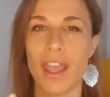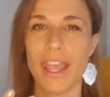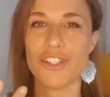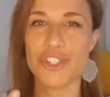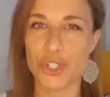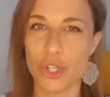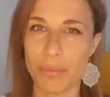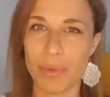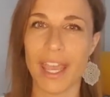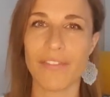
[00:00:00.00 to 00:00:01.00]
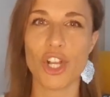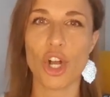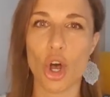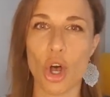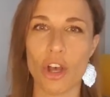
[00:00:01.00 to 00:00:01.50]
it shouldn't be at the
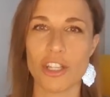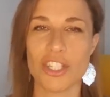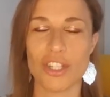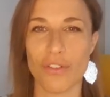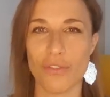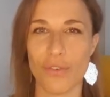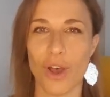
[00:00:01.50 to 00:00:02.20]
cost of